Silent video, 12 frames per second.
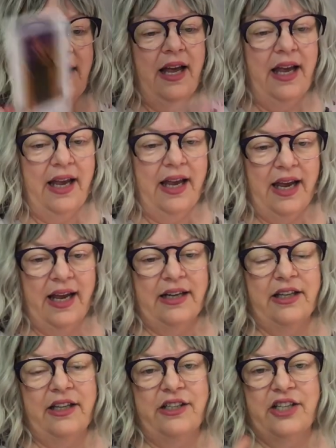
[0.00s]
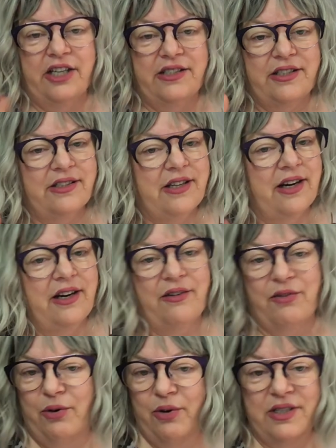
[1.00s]
And the justice card,
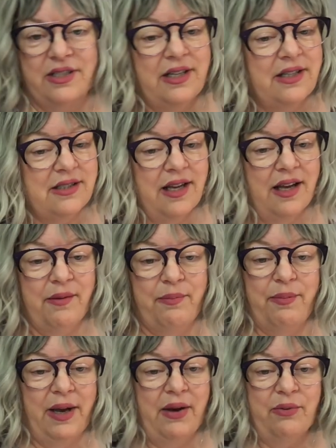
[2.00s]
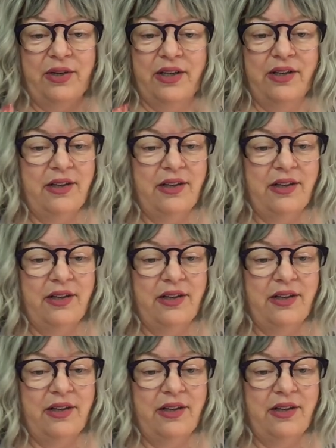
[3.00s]
of course, is about